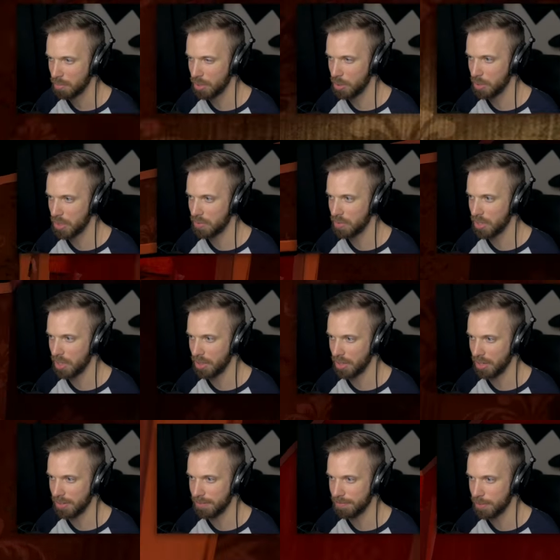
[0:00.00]
pretty much for
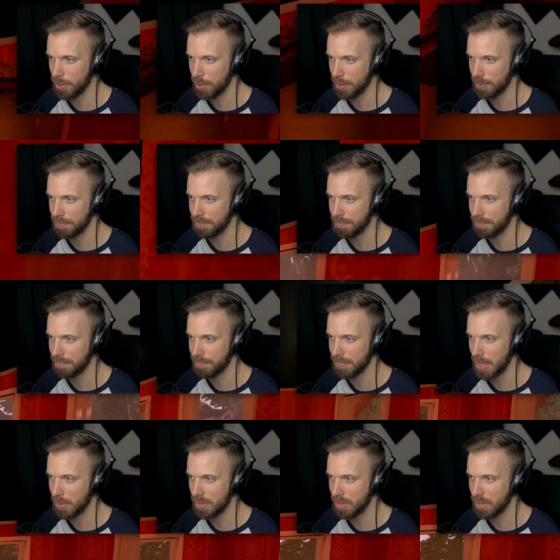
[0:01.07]
nothing. So
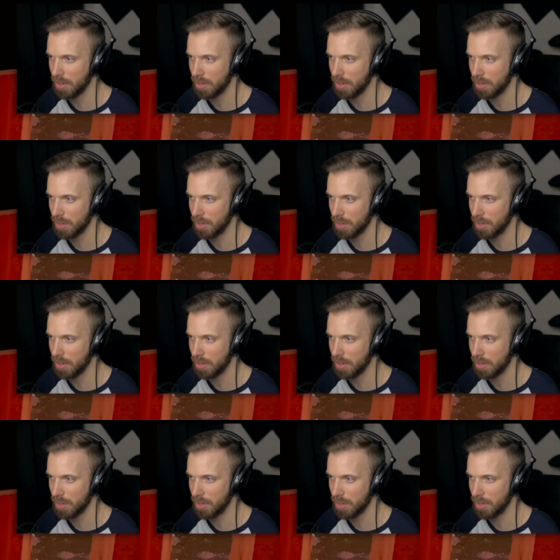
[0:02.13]
that would